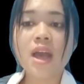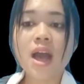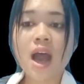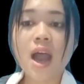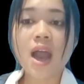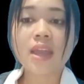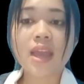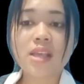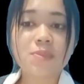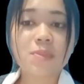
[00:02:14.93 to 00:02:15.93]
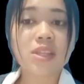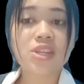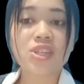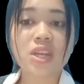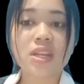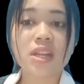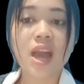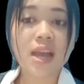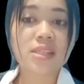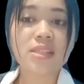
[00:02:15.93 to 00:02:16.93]
high expectation,
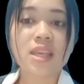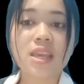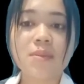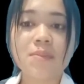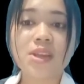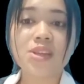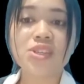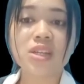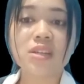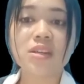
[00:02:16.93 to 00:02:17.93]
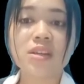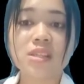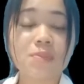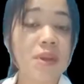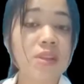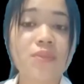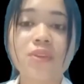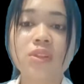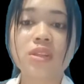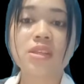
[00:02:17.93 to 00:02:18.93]
honesty, patience,
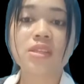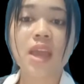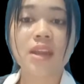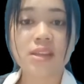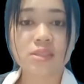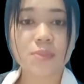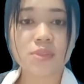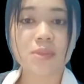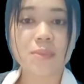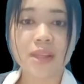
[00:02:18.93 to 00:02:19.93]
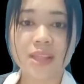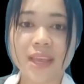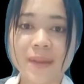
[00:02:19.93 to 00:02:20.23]
respectfulness, and responsibility.